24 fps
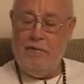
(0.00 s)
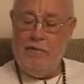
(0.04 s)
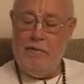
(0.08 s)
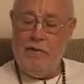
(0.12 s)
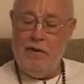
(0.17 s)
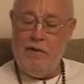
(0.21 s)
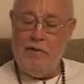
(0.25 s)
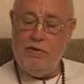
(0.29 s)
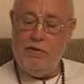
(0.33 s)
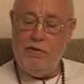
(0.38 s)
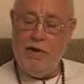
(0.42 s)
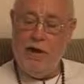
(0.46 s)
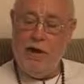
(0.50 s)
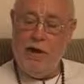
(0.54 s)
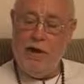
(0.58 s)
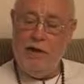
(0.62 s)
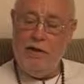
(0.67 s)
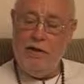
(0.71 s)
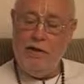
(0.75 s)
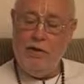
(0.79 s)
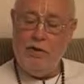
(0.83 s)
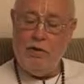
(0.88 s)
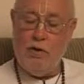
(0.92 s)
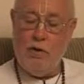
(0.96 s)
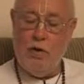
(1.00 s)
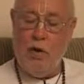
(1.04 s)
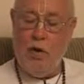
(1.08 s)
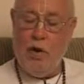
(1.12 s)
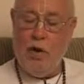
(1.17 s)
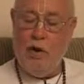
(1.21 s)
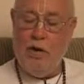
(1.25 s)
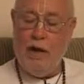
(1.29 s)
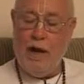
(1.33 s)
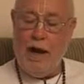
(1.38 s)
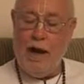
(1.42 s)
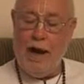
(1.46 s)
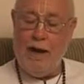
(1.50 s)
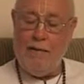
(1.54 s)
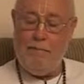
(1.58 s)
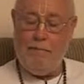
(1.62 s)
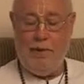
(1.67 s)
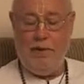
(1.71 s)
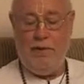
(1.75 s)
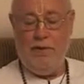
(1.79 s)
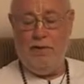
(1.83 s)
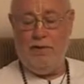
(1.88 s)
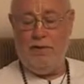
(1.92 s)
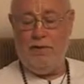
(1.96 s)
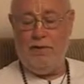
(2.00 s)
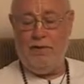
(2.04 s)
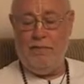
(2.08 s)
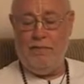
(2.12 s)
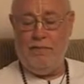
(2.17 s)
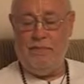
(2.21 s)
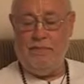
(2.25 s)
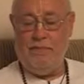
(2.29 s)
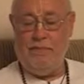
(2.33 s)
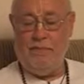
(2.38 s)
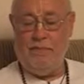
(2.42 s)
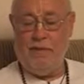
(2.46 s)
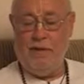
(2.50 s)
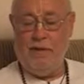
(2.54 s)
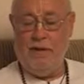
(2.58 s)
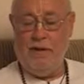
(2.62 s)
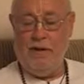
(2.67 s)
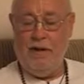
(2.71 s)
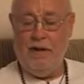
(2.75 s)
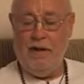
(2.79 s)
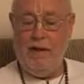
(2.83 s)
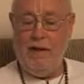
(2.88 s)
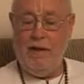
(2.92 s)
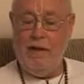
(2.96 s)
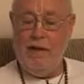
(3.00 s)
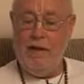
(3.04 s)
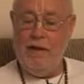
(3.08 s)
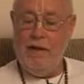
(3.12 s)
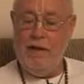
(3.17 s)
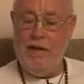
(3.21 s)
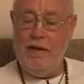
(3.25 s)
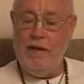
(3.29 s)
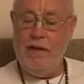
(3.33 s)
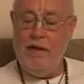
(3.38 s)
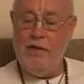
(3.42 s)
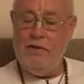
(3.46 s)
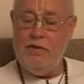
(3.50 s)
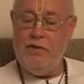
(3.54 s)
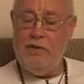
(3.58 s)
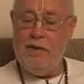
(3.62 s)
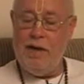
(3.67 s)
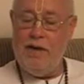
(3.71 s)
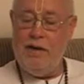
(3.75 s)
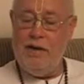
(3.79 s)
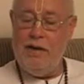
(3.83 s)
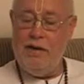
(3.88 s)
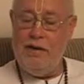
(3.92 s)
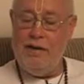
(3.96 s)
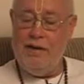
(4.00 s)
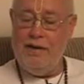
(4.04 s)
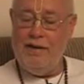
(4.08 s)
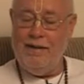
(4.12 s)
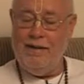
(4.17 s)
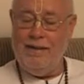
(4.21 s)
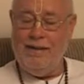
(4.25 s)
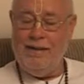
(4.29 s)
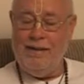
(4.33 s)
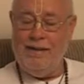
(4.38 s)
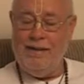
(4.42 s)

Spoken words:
This state is called happiness. It is stated